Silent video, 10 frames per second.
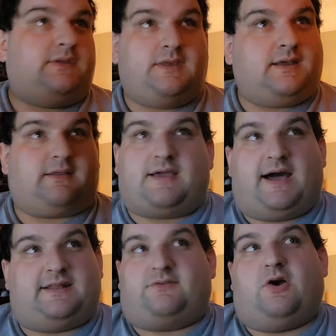you could
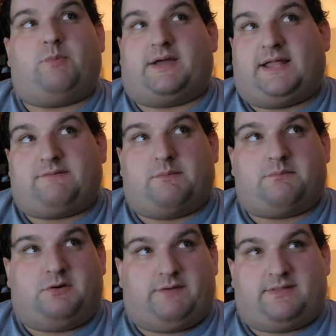kind of tell what kind of a
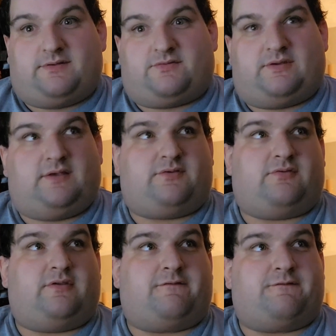movie this is. This is a